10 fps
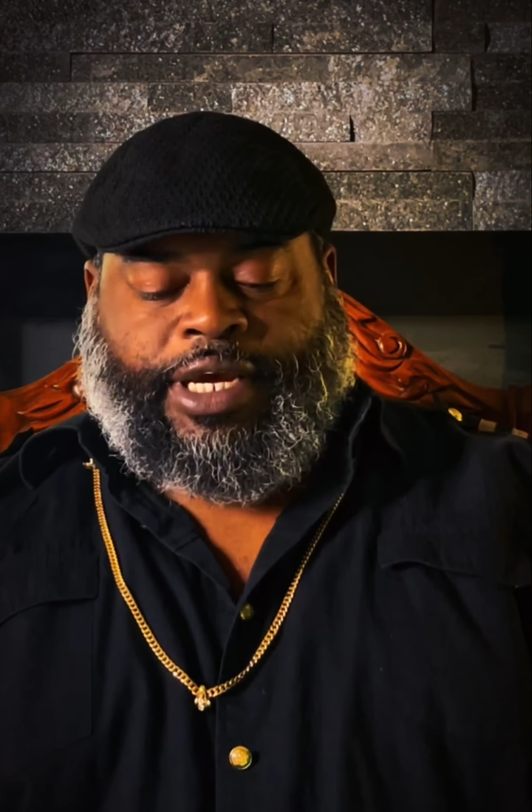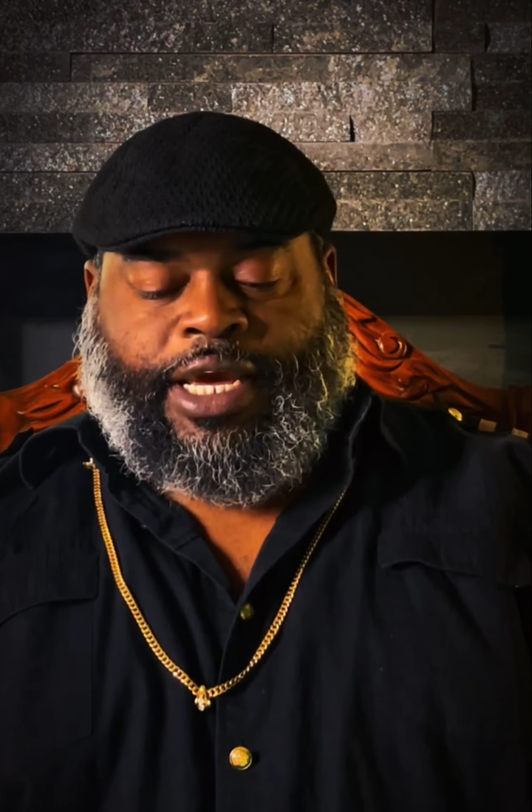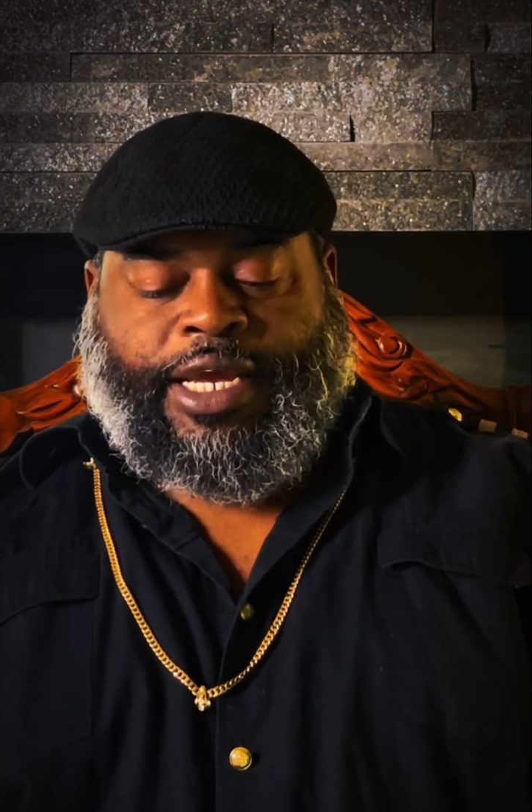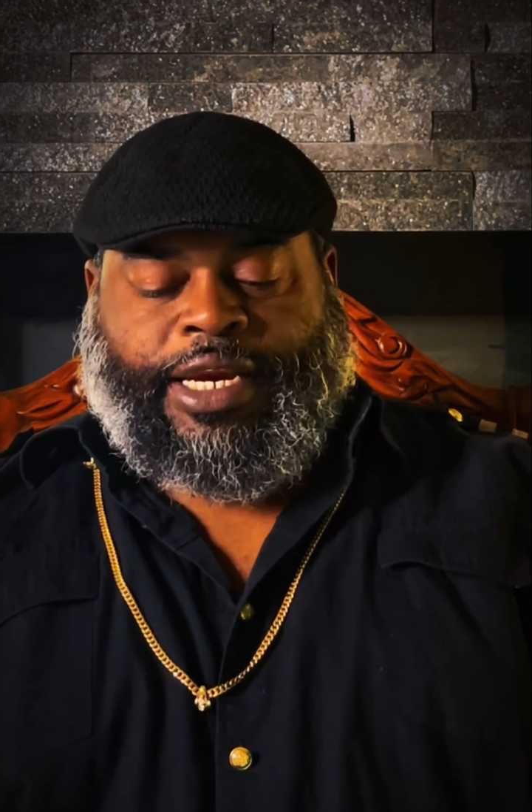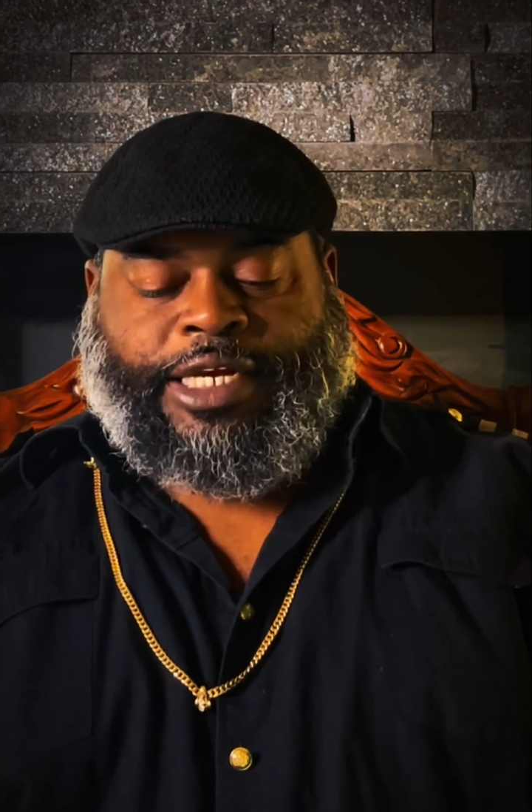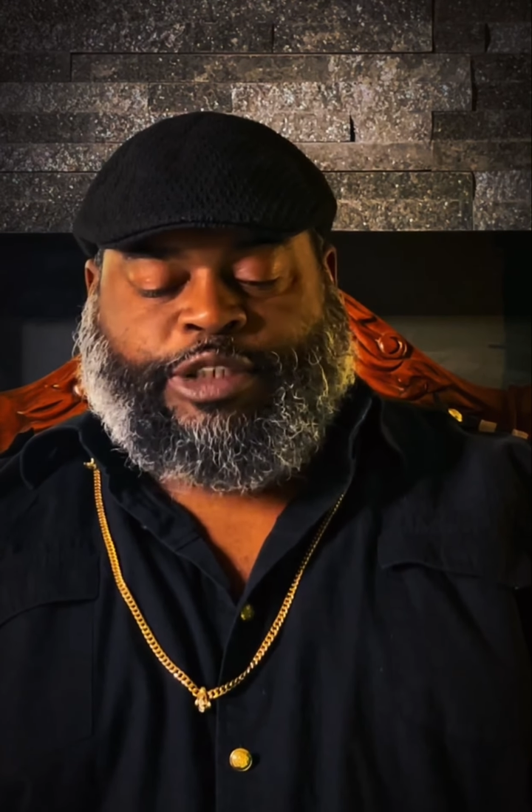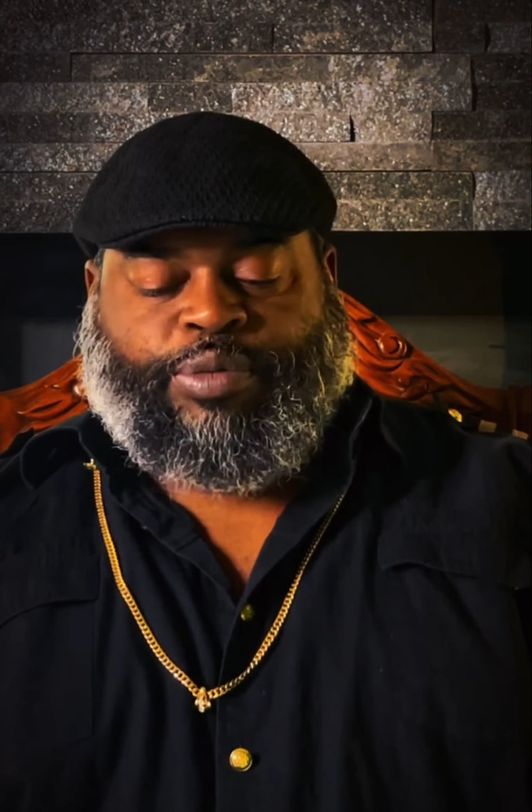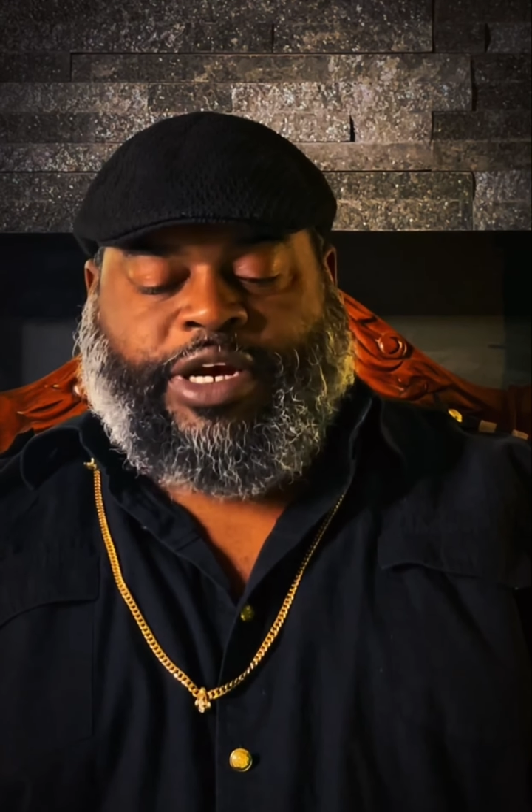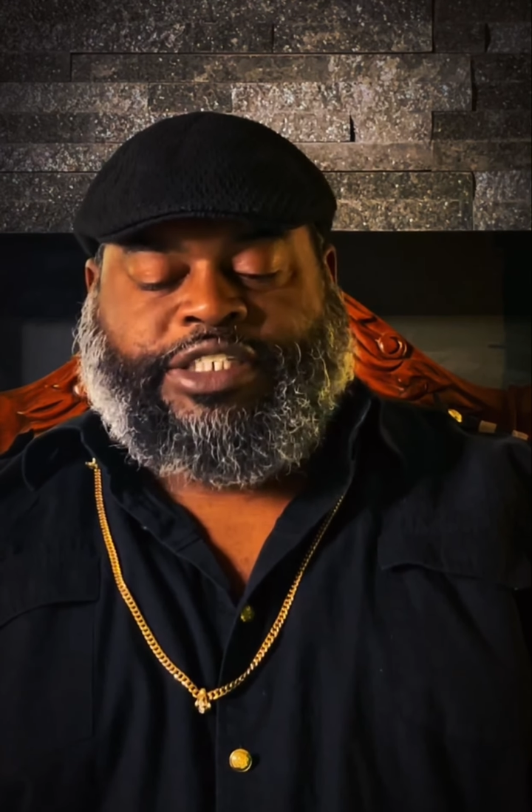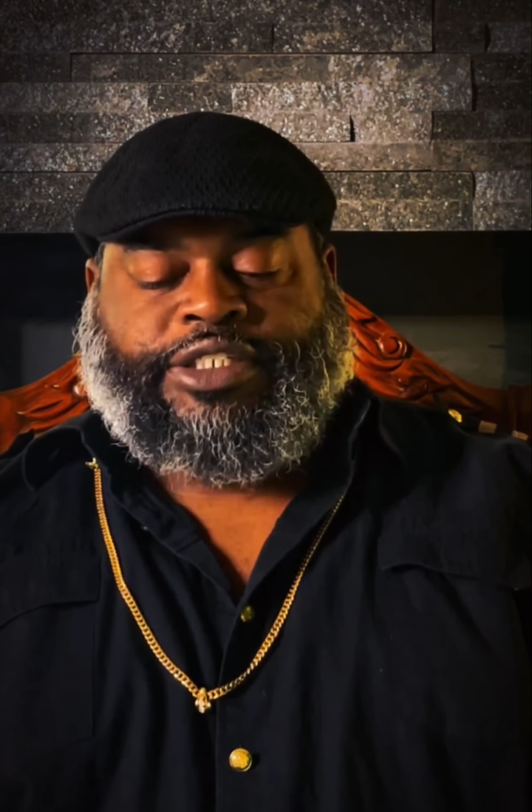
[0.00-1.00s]
in
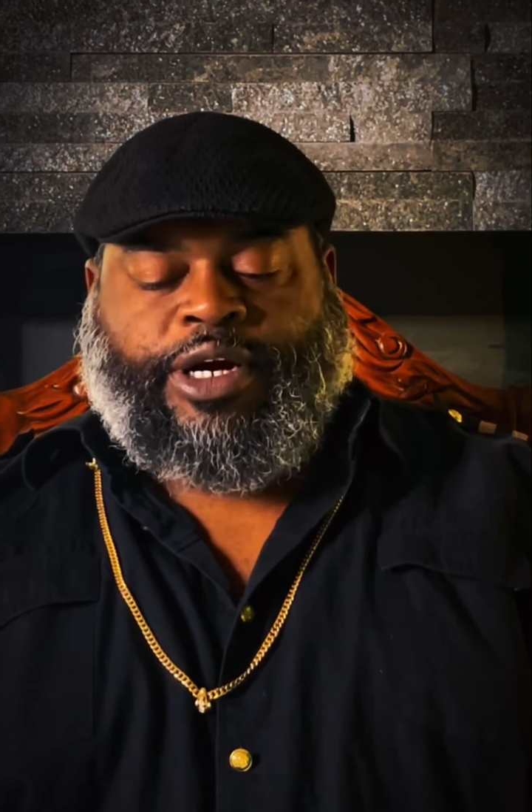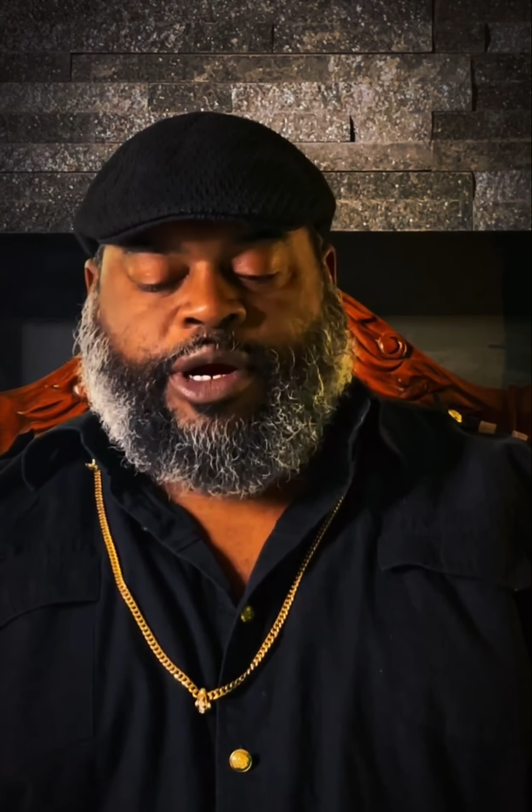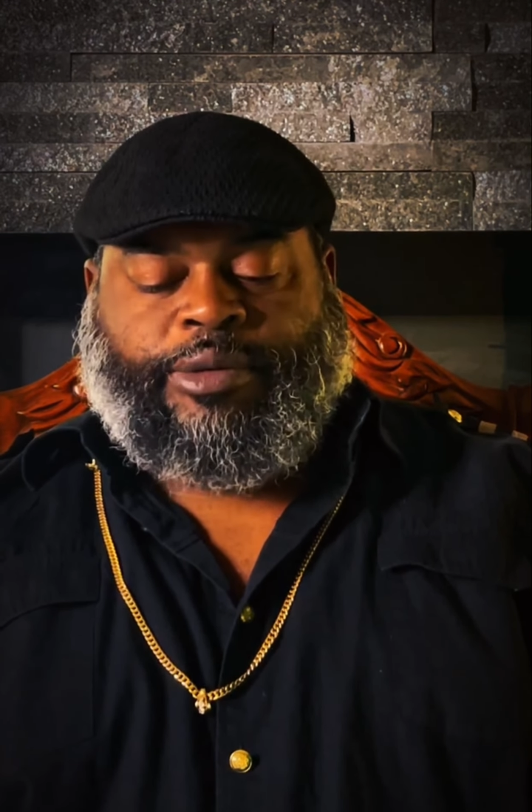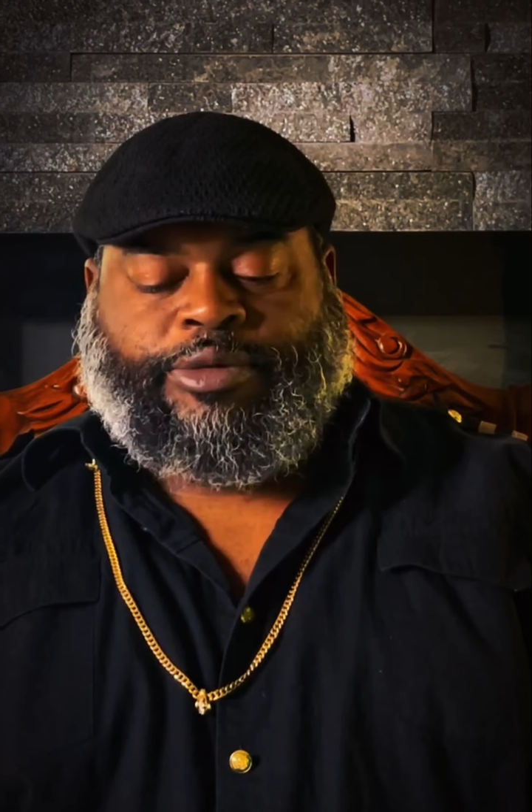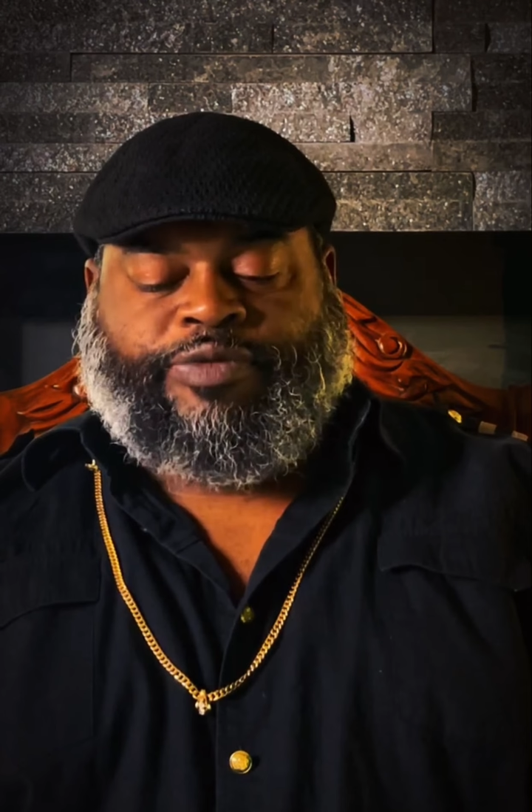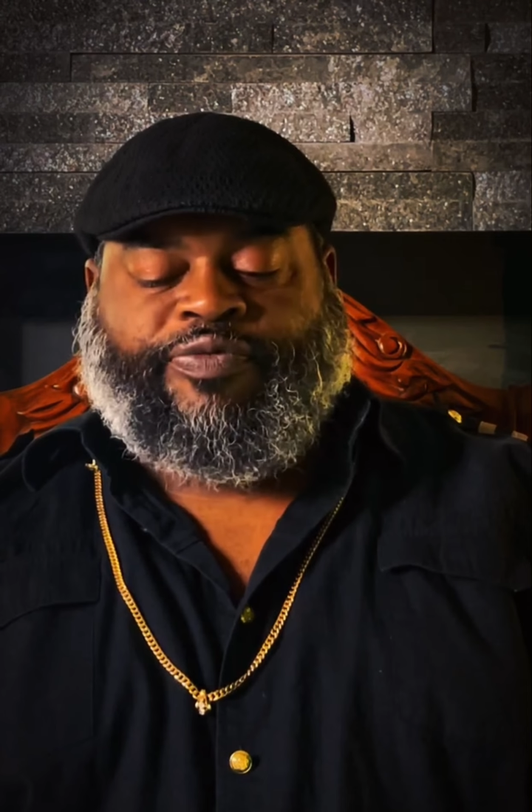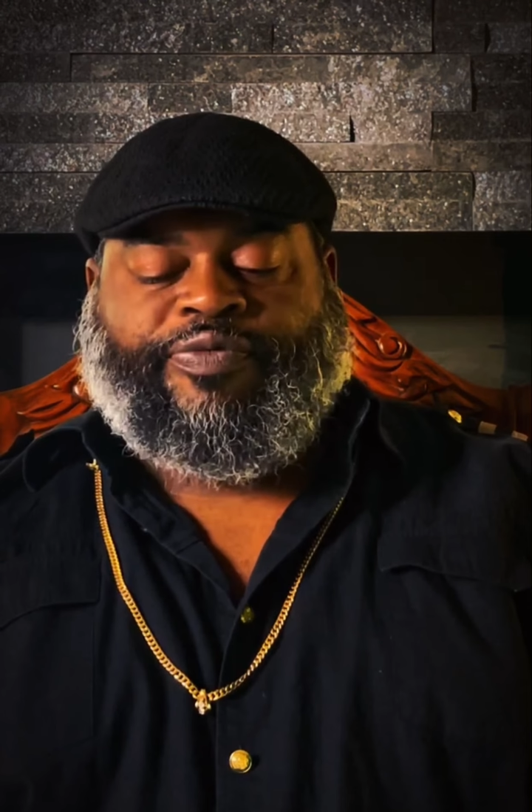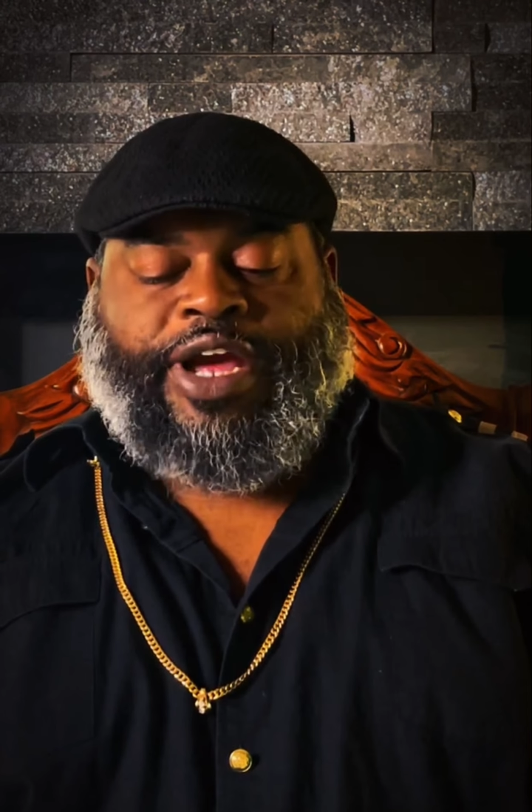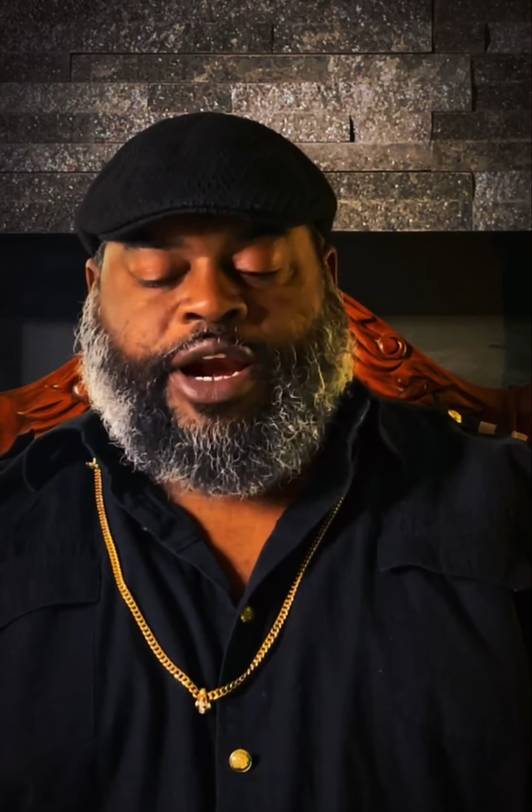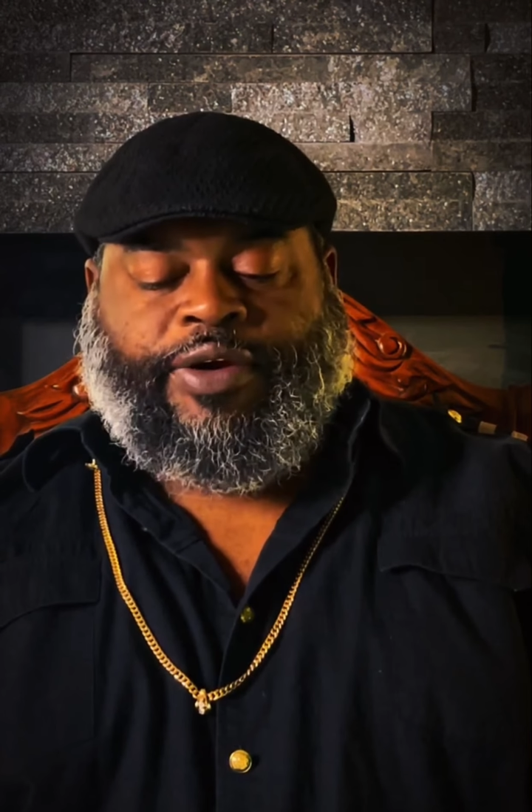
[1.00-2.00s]
express terms
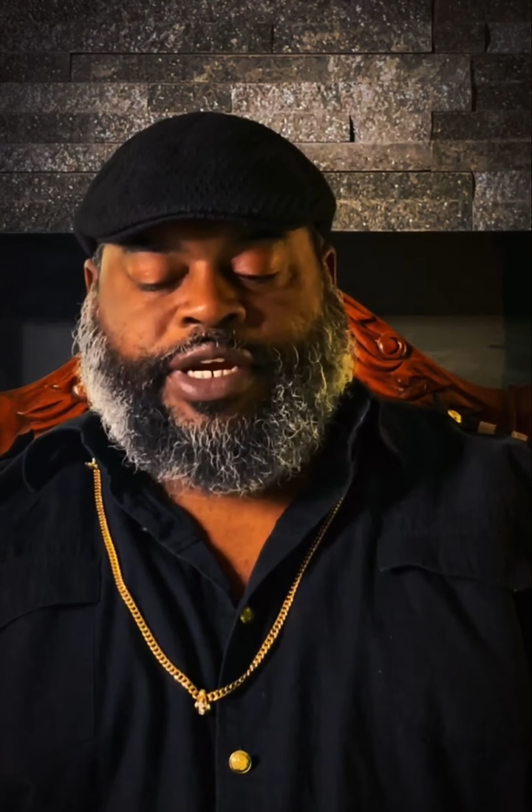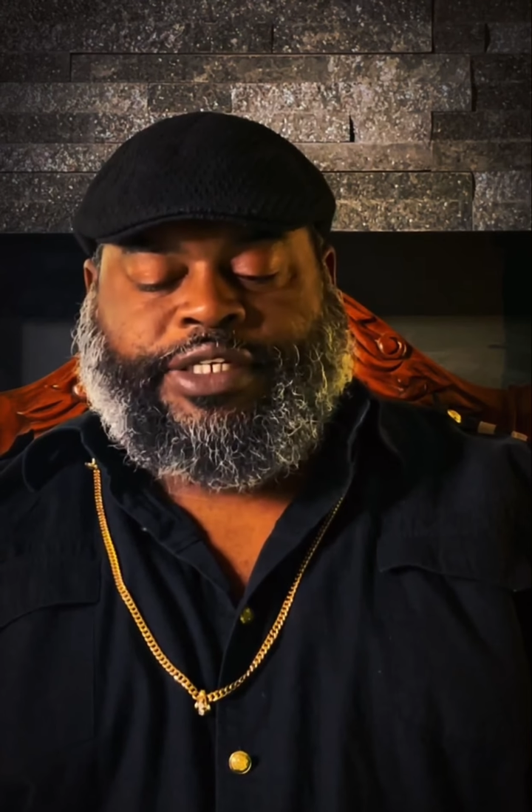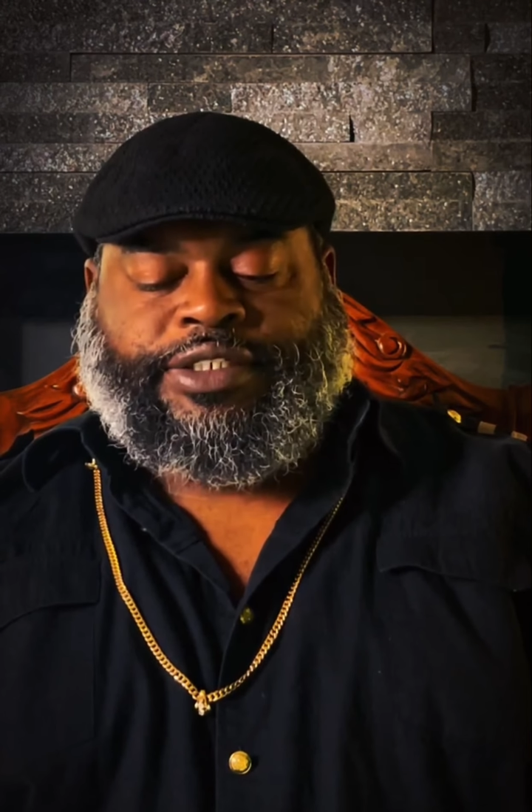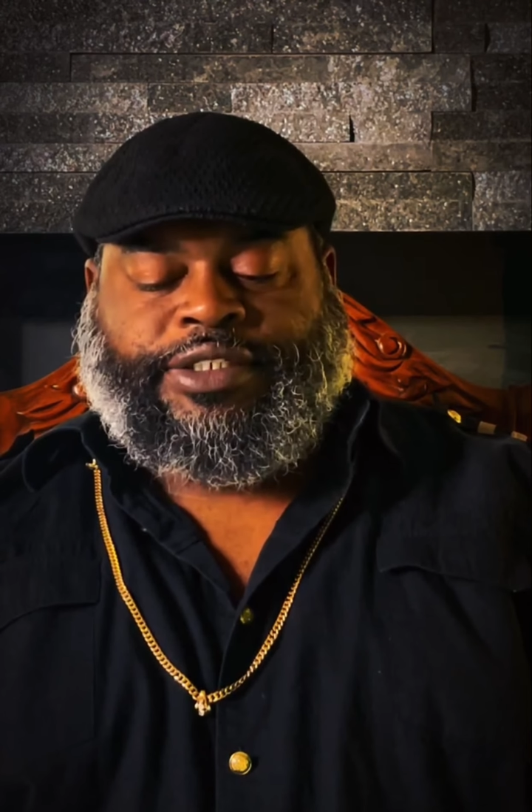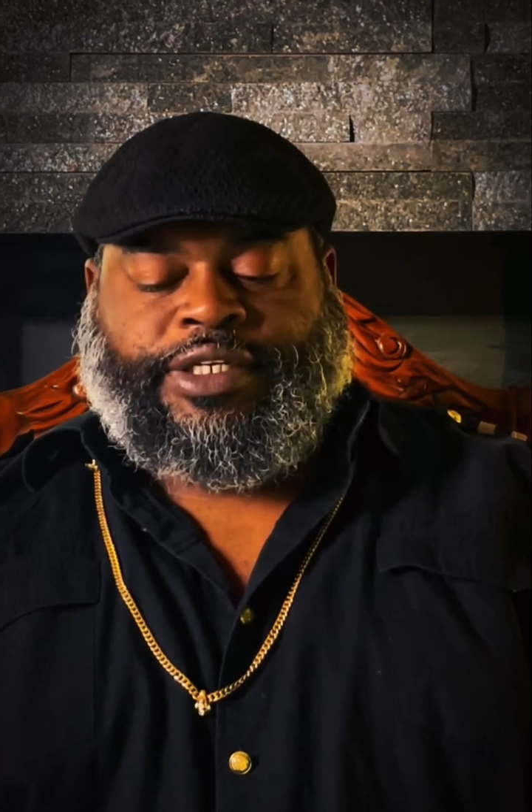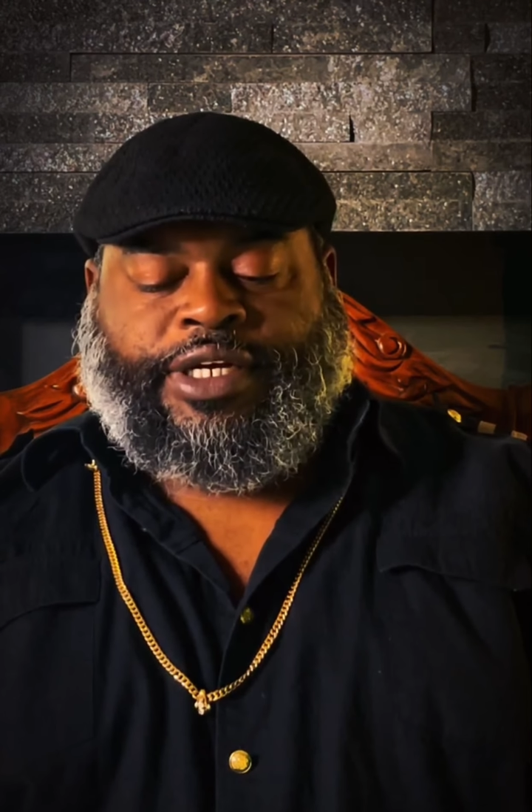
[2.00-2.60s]
varies